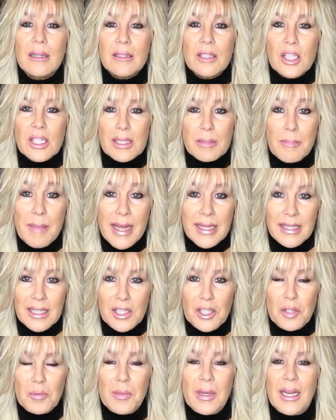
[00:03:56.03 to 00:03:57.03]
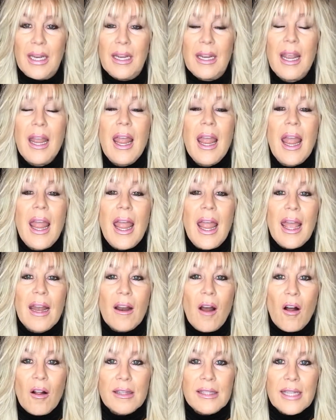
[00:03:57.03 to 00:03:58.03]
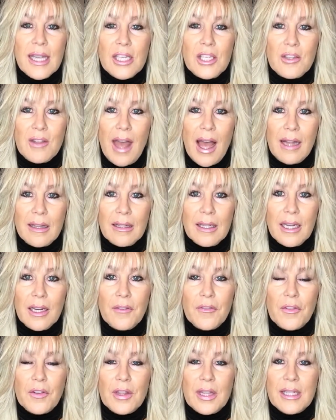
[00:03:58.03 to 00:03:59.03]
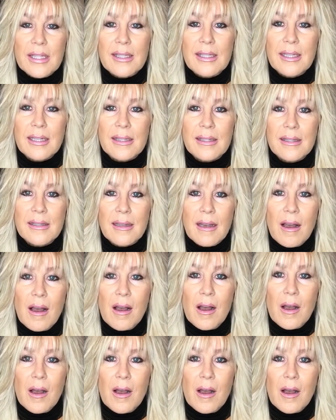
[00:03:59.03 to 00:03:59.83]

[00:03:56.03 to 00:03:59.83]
just message me and I'll send you that link for the 6